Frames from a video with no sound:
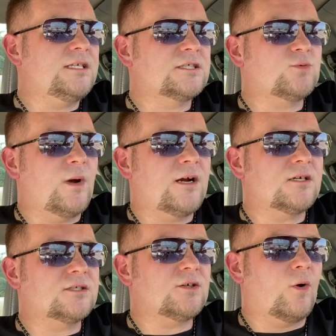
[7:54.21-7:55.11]

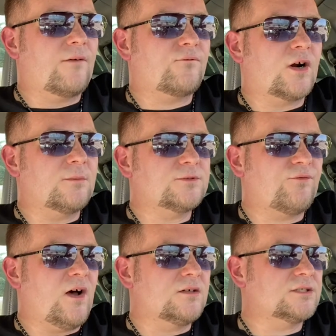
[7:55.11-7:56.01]
swears or affirms
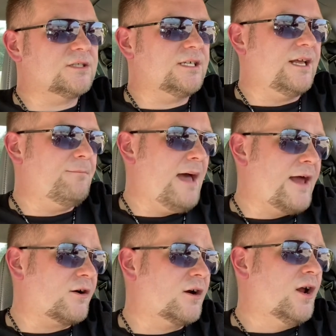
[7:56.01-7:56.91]
falsely in a
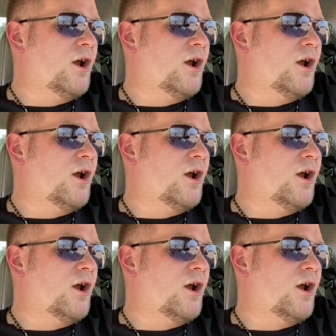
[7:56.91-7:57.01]
matter